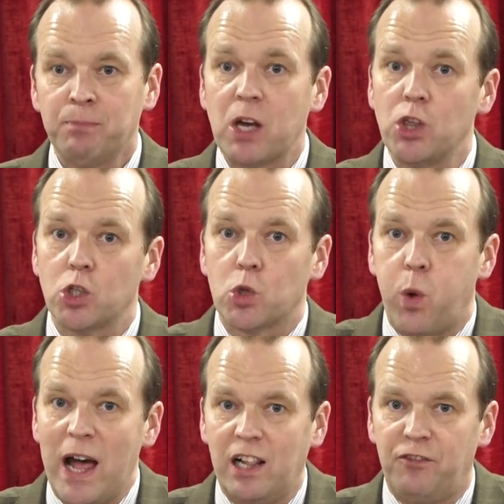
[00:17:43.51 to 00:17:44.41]
And the
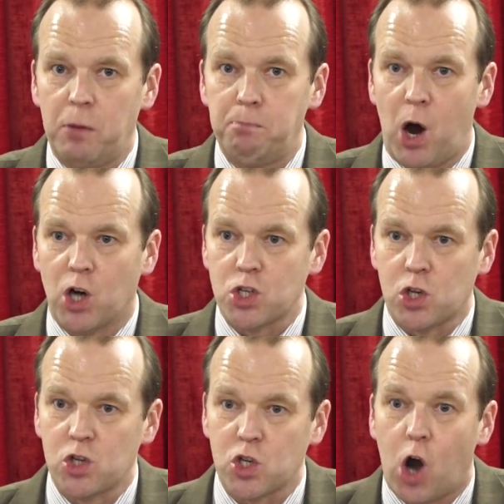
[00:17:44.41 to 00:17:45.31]
12
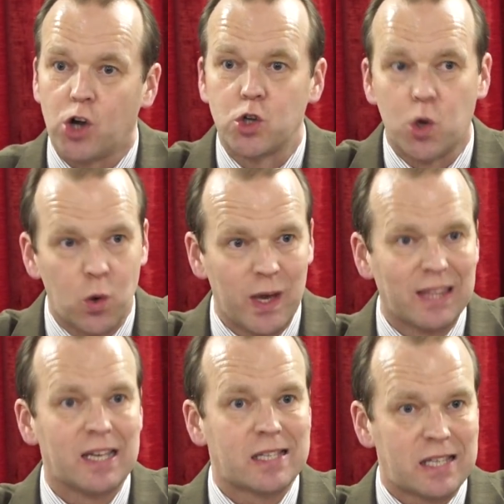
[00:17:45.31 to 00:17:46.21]
apostles are
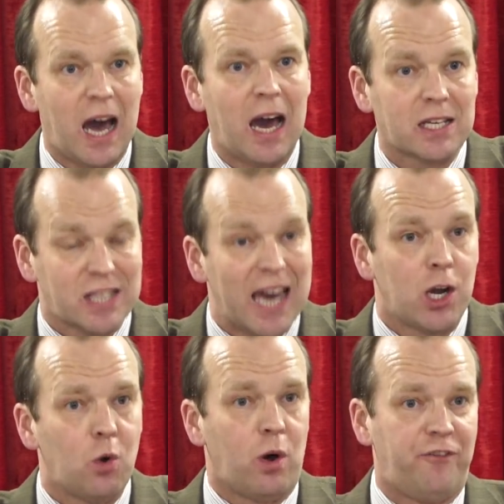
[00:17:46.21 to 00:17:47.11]
doing this task in
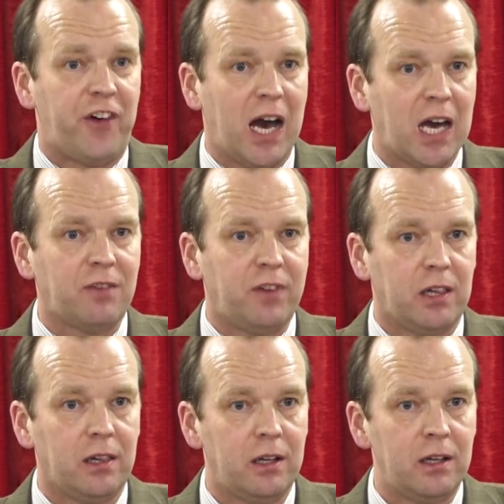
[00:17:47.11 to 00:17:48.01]
a
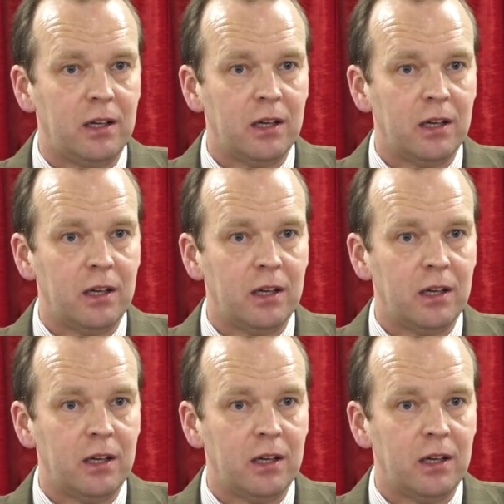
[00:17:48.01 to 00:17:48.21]
revival.